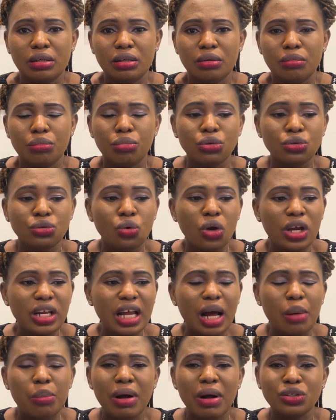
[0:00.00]
But going
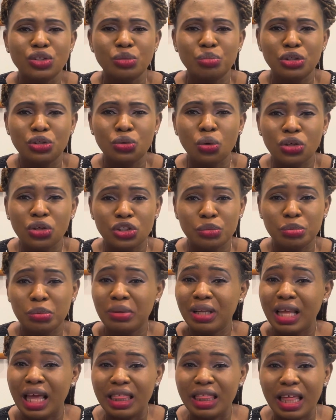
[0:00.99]
about to be talking to people
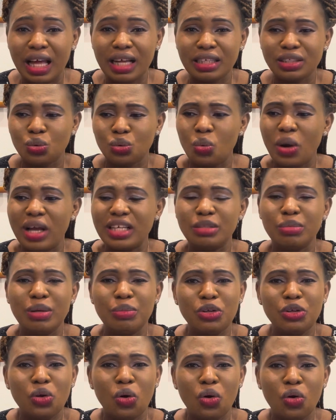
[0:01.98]
like that, why is baby
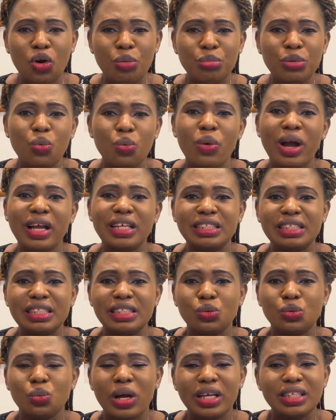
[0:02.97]
not coming, why is
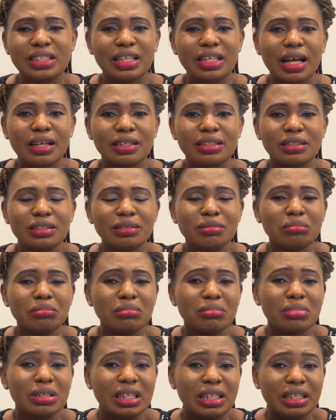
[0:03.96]
this, why is that,
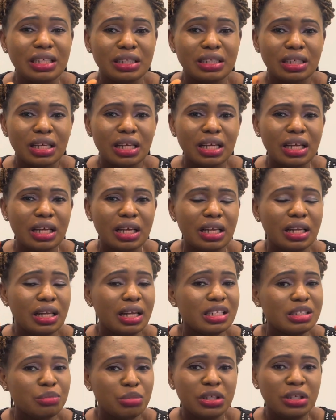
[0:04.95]
please,
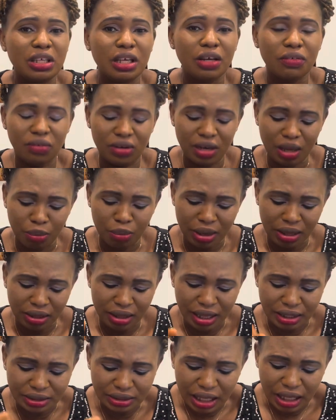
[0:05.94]
let's be careful about
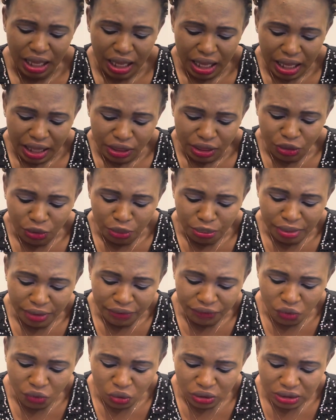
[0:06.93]
that. Number
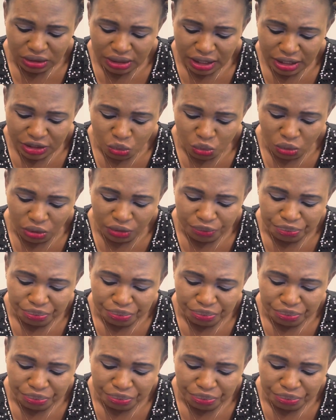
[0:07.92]
4 says what?